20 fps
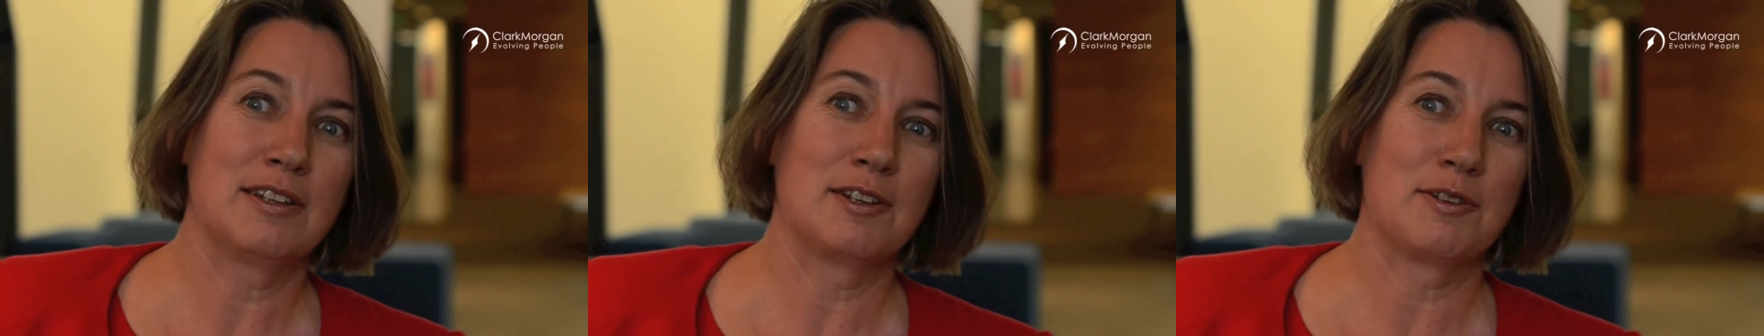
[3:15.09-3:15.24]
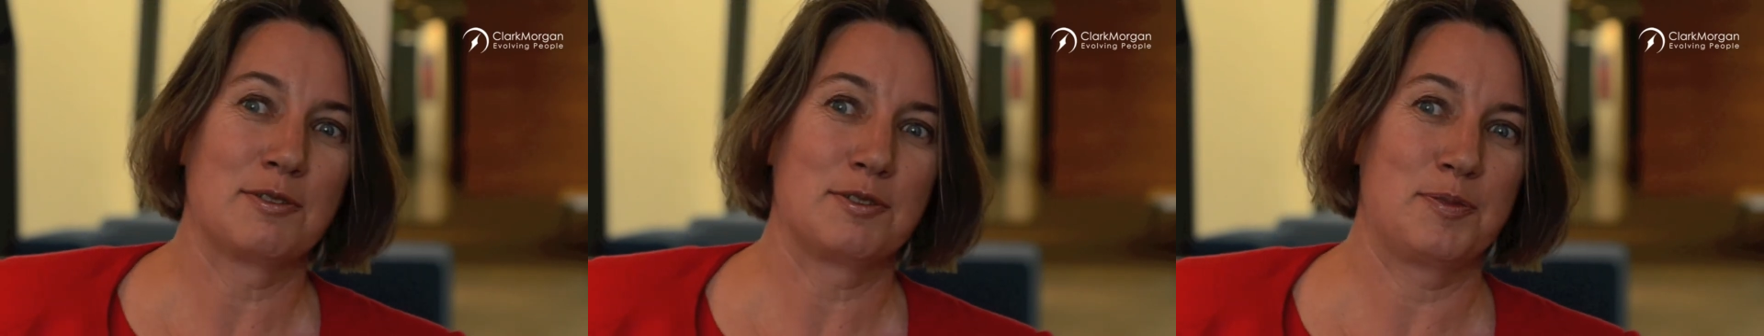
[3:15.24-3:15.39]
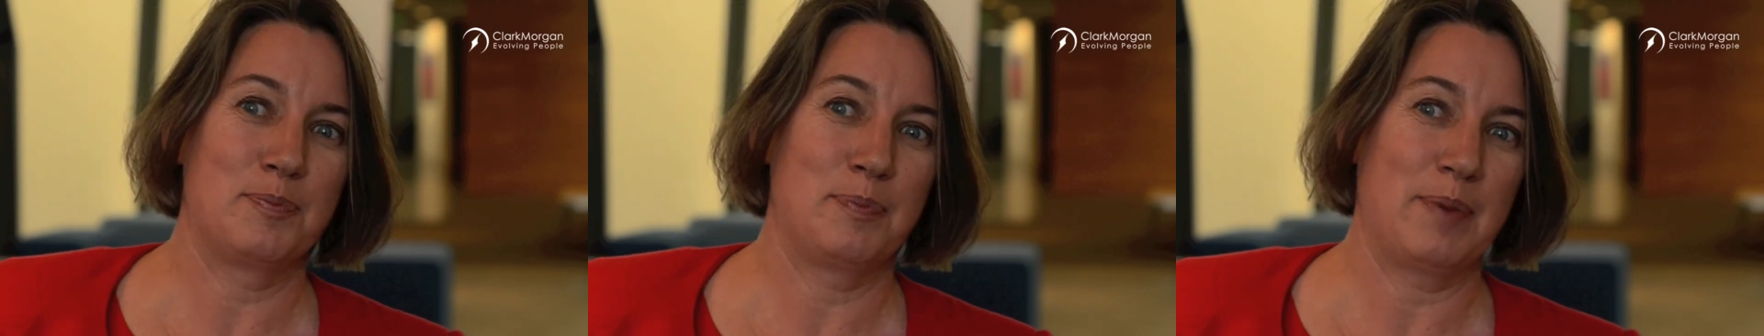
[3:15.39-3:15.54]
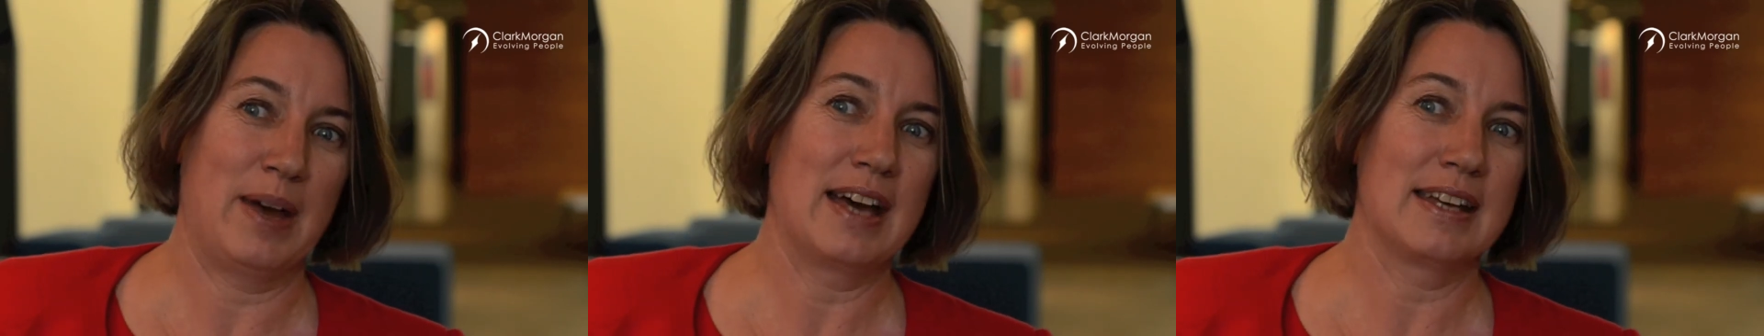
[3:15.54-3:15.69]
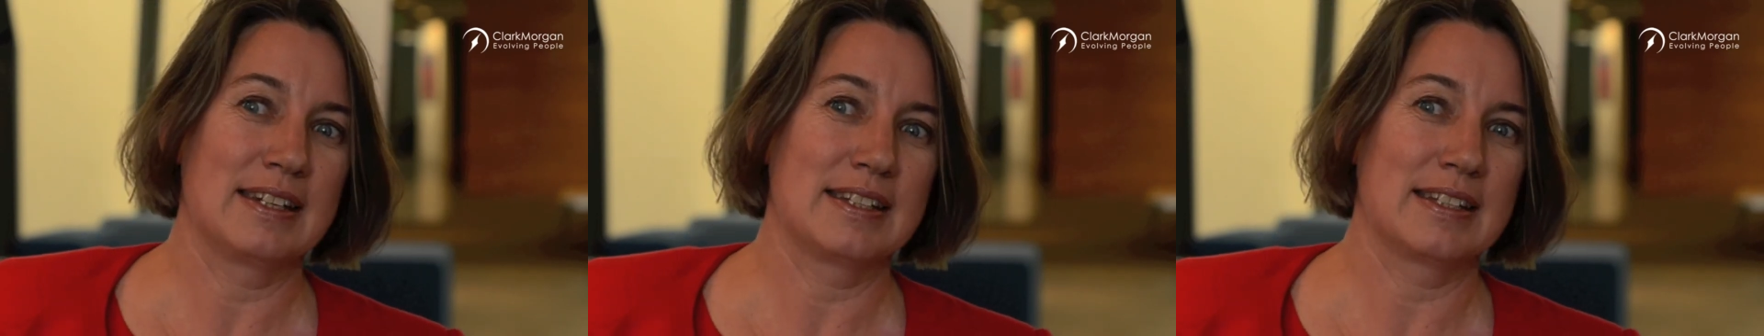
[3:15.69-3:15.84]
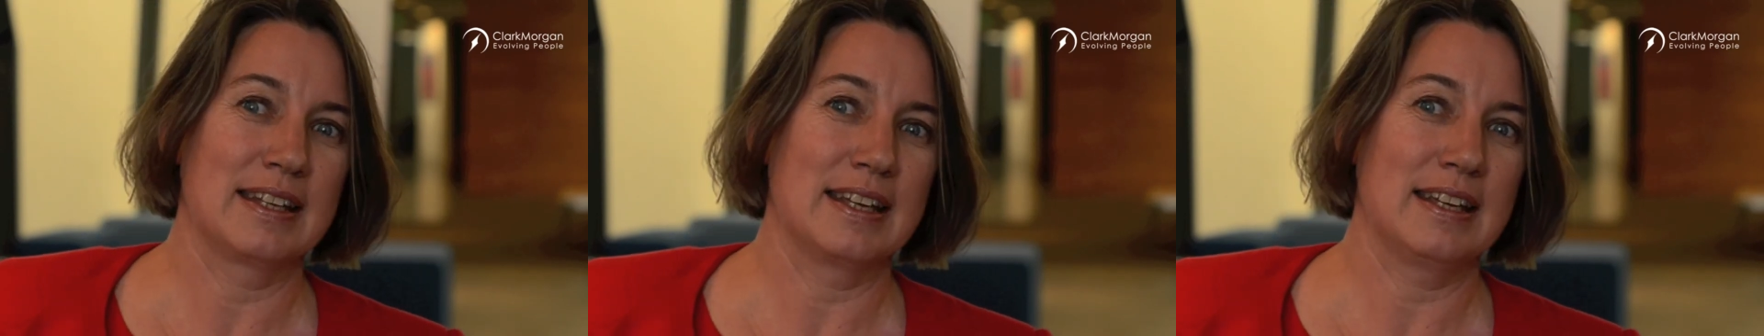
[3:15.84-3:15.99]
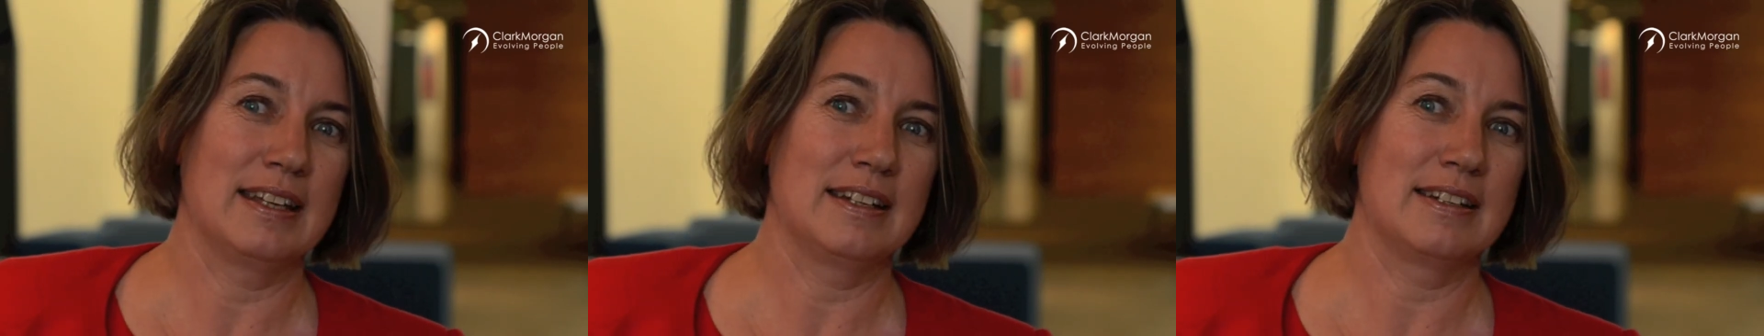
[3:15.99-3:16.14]
those
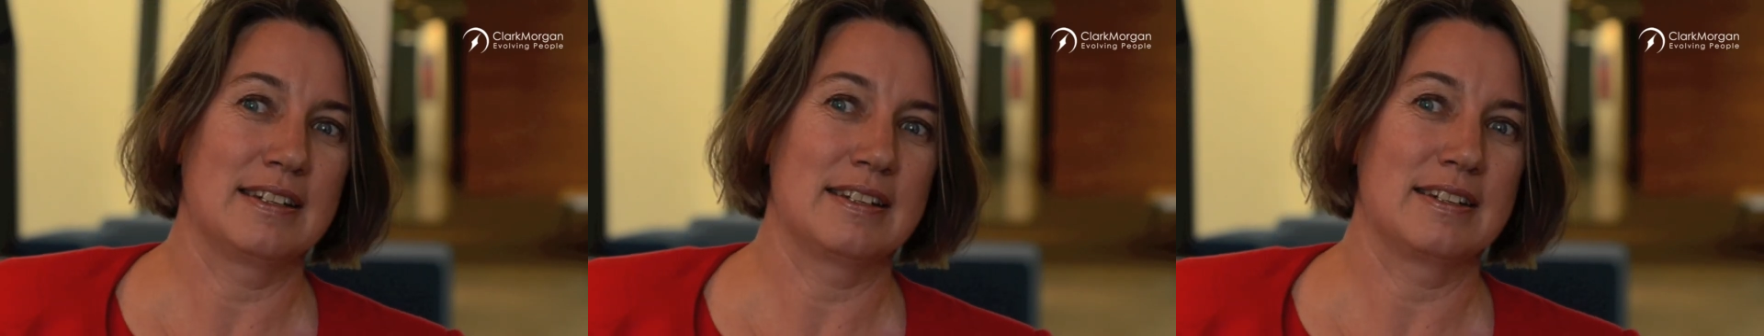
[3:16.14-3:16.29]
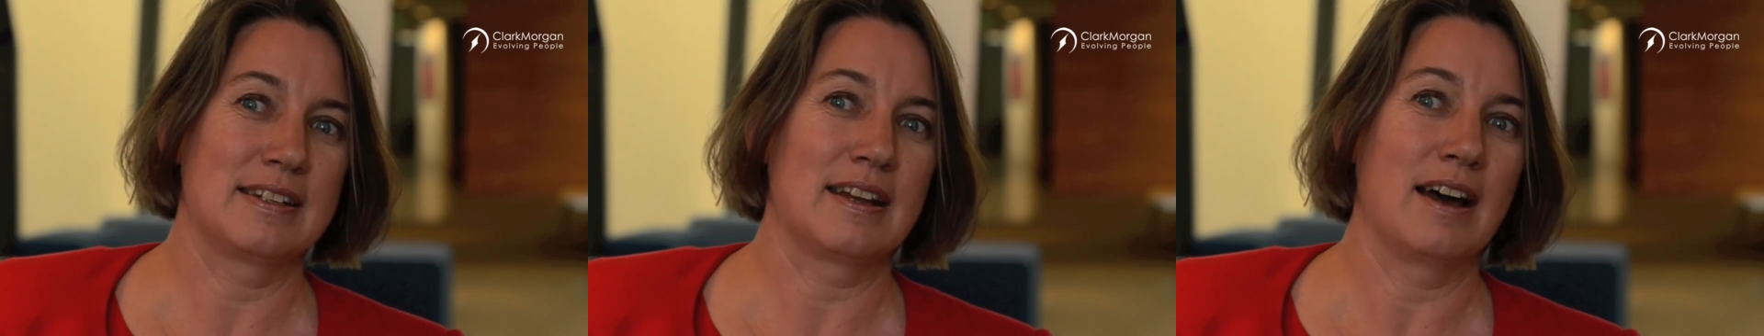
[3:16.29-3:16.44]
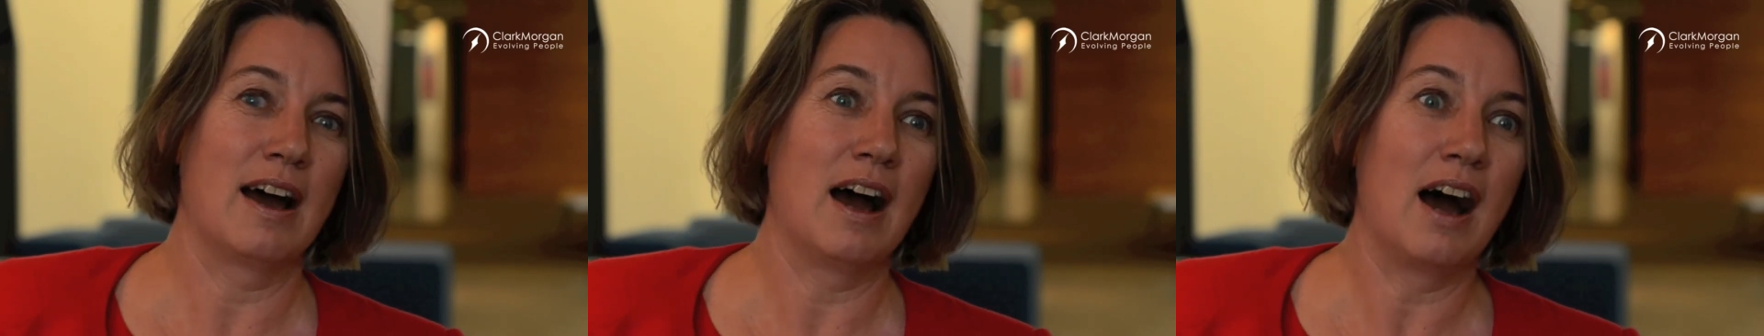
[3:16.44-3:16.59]
baskets